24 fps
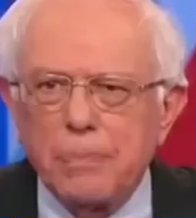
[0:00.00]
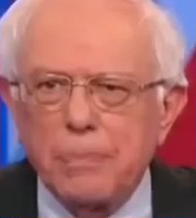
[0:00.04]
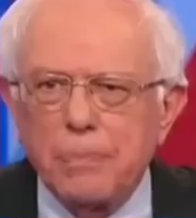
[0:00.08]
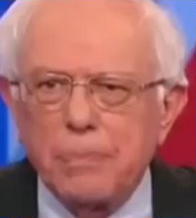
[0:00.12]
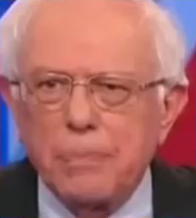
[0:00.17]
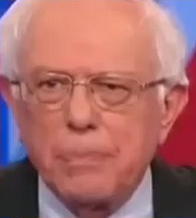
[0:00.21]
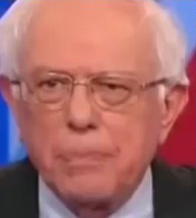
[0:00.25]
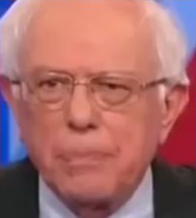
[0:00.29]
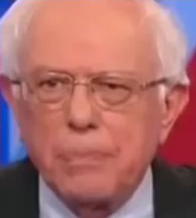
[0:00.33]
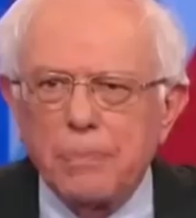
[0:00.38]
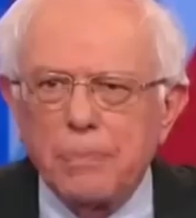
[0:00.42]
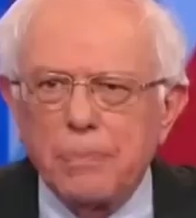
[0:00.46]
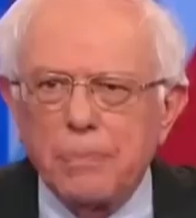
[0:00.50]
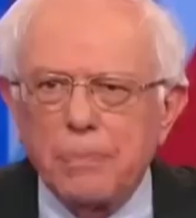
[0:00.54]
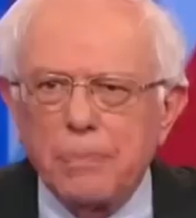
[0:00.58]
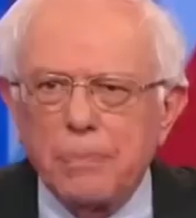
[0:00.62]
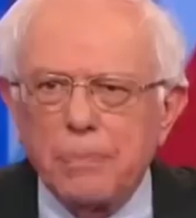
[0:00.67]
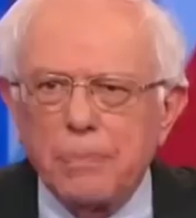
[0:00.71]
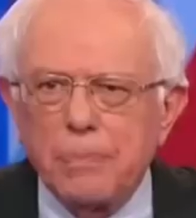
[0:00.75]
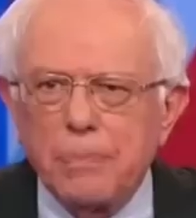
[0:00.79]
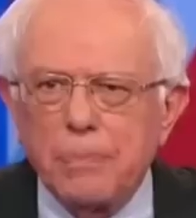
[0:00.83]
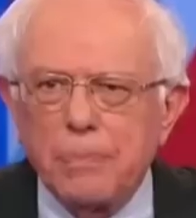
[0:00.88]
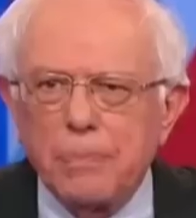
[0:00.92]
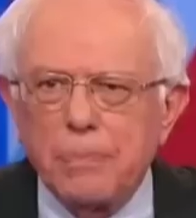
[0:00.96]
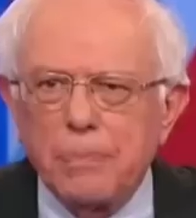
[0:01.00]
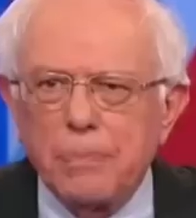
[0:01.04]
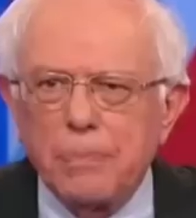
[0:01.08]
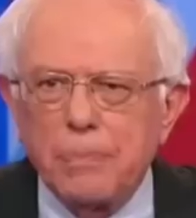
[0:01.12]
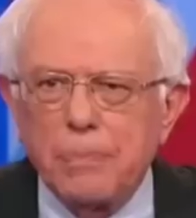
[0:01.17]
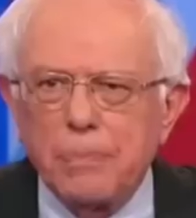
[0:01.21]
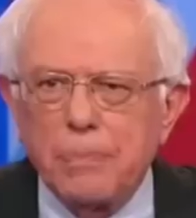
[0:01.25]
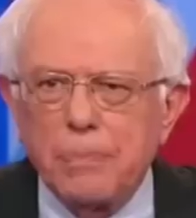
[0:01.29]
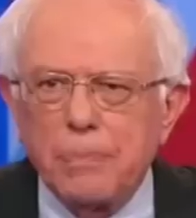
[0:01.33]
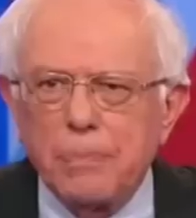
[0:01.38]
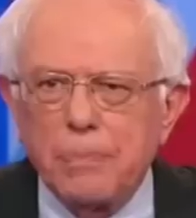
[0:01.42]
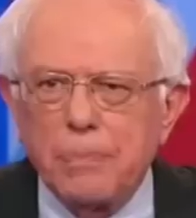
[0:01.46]

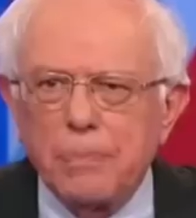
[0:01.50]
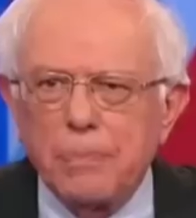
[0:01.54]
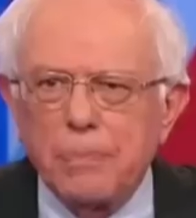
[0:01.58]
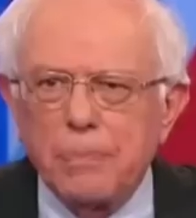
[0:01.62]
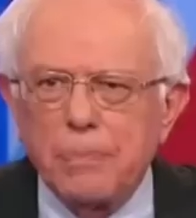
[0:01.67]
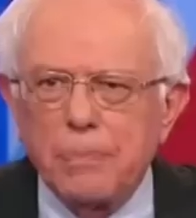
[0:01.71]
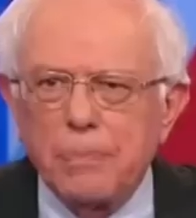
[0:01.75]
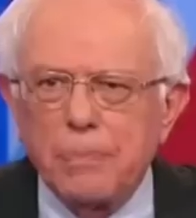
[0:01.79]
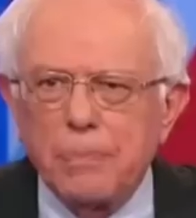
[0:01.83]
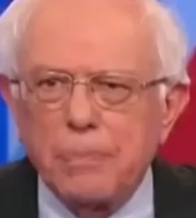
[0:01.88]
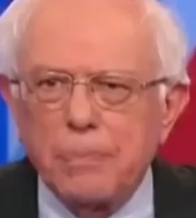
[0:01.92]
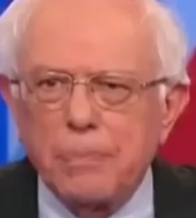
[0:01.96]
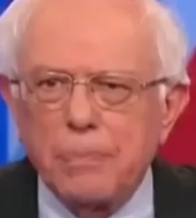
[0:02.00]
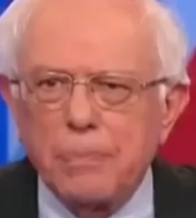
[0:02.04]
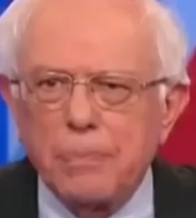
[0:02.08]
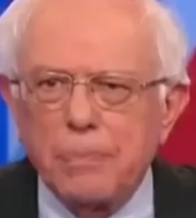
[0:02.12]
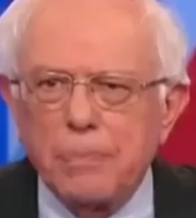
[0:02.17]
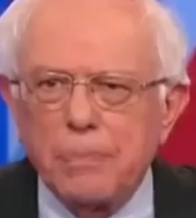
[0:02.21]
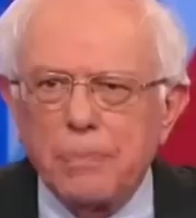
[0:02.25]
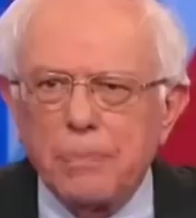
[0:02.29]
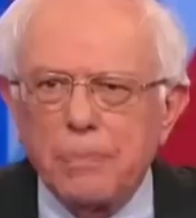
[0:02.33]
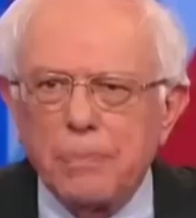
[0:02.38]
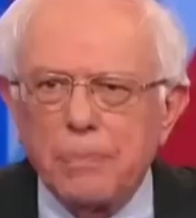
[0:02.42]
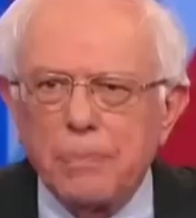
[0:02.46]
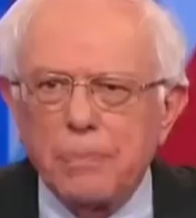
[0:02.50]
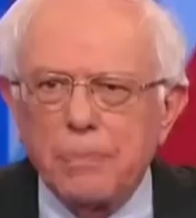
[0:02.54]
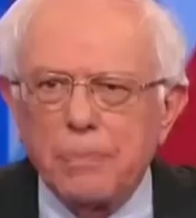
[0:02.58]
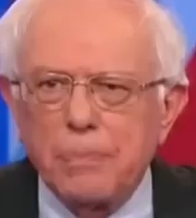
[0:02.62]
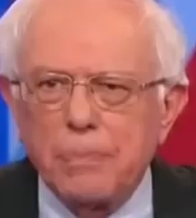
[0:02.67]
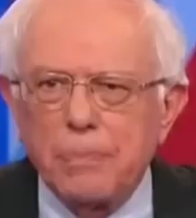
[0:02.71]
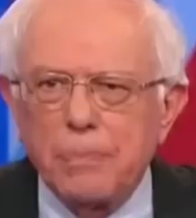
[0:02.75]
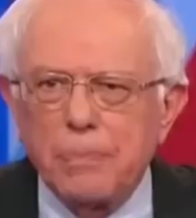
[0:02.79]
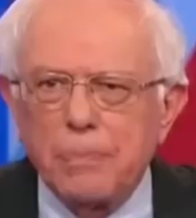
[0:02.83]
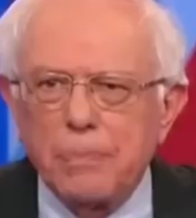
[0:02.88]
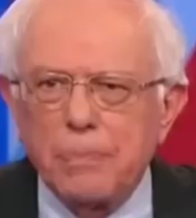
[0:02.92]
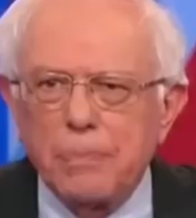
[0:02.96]

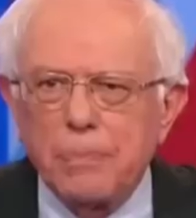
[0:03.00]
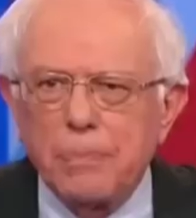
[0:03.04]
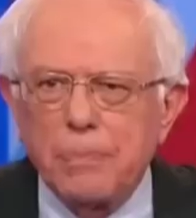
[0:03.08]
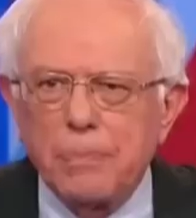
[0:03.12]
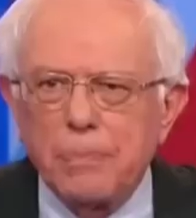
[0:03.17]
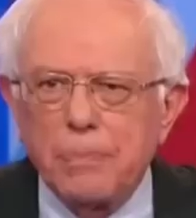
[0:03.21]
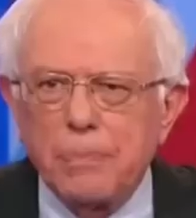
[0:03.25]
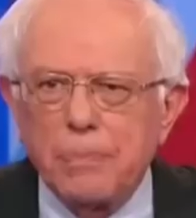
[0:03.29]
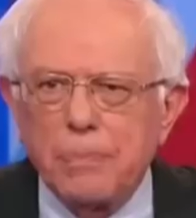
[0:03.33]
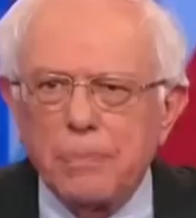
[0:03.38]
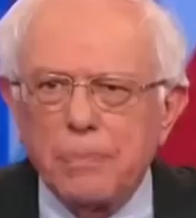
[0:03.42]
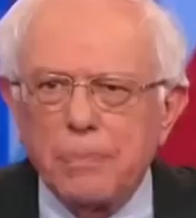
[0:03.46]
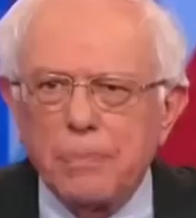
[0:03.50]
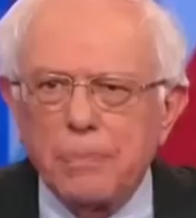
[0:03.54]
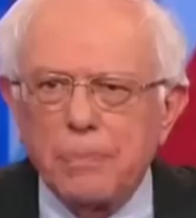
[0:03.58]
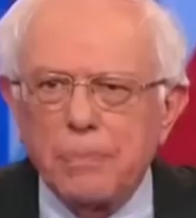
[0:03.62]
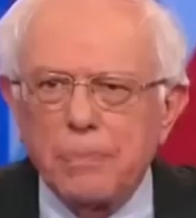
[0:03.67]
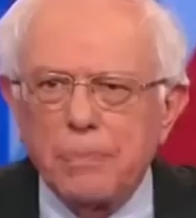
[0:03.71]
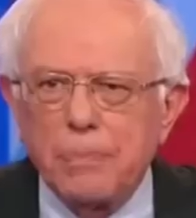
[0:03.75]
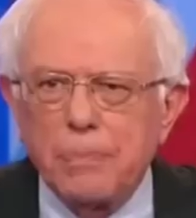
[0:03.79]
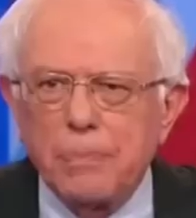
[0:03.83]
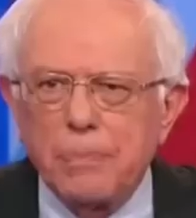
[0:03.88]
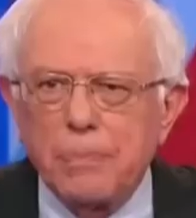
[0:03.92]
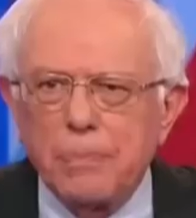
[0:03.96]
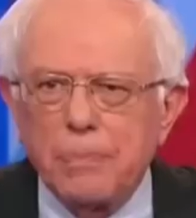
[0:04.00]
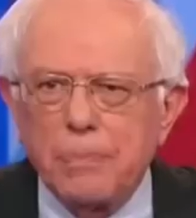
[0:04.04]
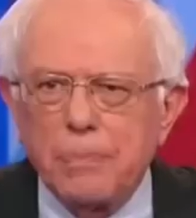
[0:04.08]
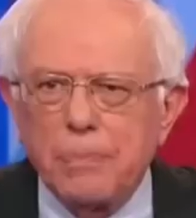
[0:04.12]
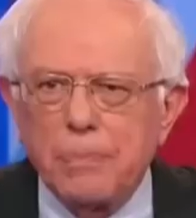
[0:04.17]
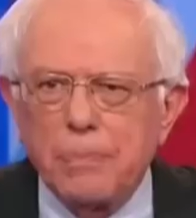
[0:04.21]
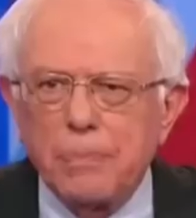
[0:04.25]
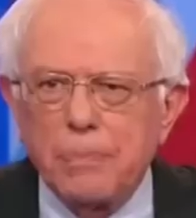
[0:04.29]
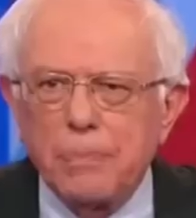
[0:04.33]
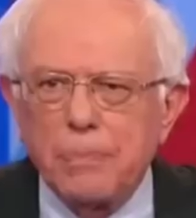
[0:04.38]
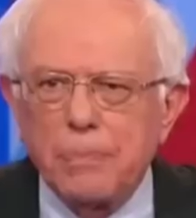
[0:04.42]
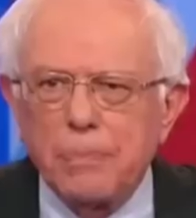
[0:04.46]

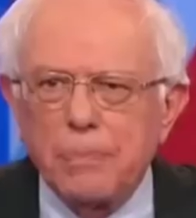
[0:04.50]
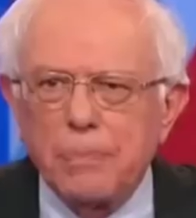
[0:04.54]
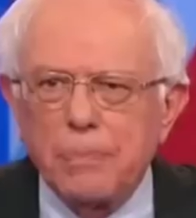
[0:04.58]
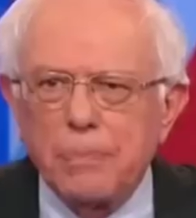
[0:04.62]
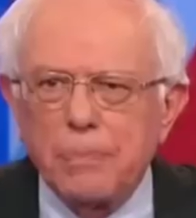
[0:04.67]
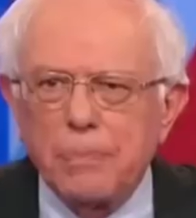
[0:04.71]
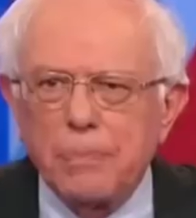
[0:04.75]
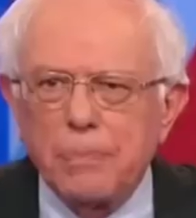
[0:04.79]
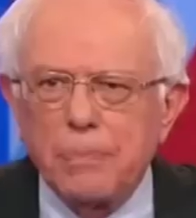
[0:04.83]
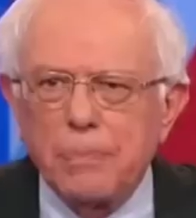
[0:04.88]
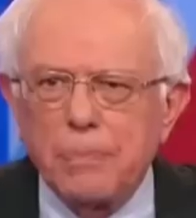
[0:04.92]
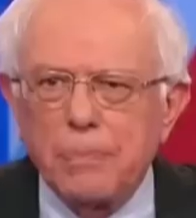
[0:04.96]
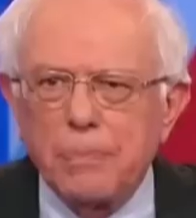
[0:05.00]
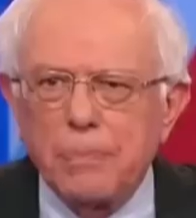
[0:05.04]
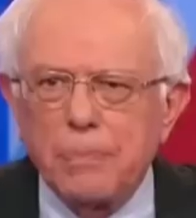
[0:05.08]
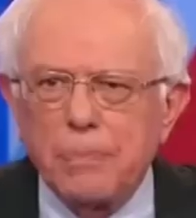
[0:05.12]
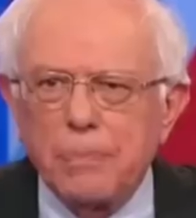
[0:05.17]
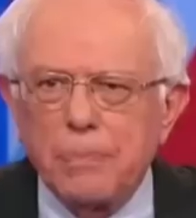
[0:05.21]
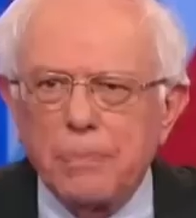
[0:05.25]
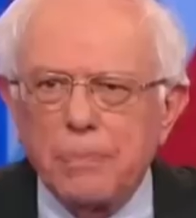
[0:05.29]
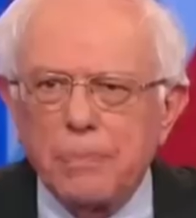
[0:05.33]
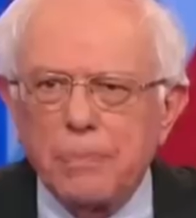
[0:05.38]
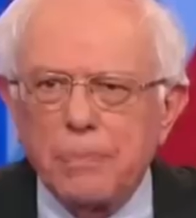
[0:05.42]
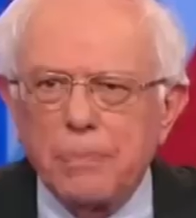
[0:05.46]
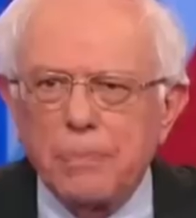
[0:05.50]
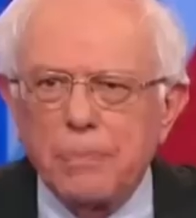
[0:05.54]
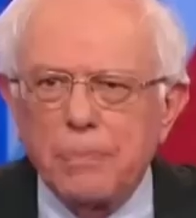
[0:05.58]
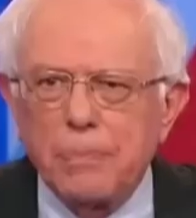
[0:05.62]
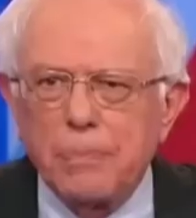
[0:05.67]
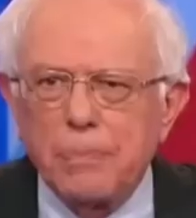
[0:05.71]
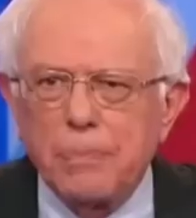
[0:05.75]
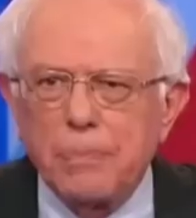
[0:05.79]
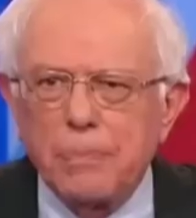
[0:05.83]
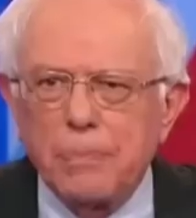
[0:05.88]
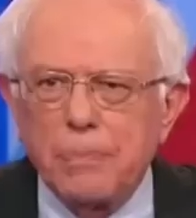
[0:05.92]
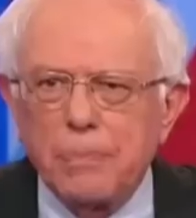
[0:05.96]

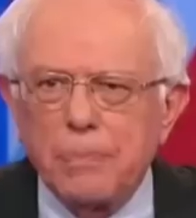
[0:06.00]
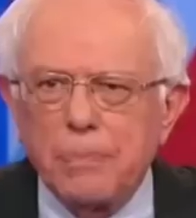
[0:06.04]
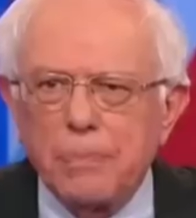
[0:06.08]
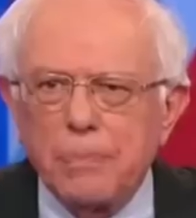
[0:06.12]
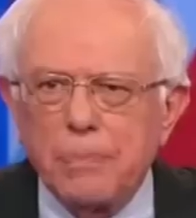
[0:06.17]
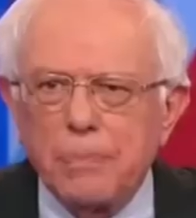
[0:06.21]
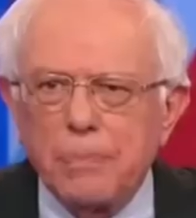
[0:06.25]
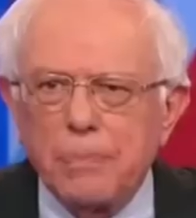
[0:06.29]
No words are spoken by the person on screen.